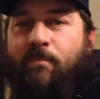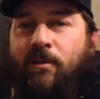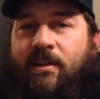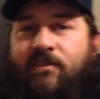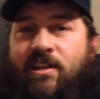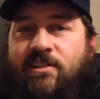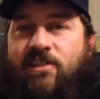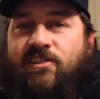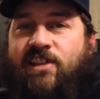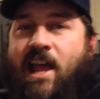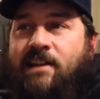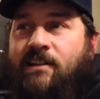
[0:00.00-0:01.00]
I believe it is. It's
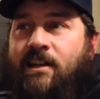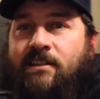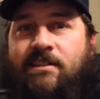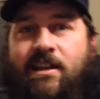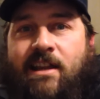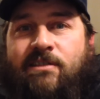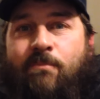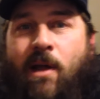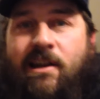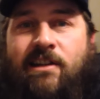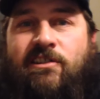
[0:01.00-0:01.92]
Saturday. Today's Monday,